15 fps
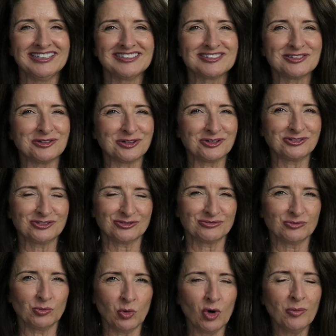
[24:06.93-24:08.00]
so
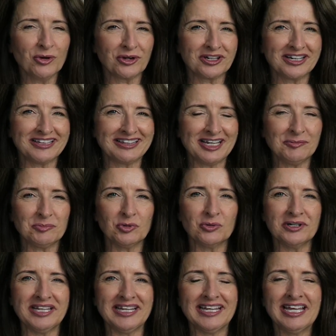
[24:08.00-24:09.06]
Walmart got that
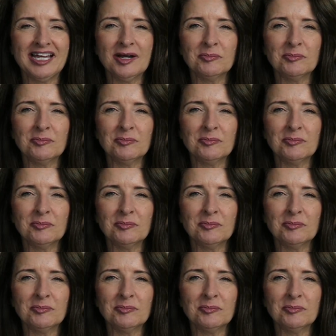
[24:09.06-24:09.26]
point.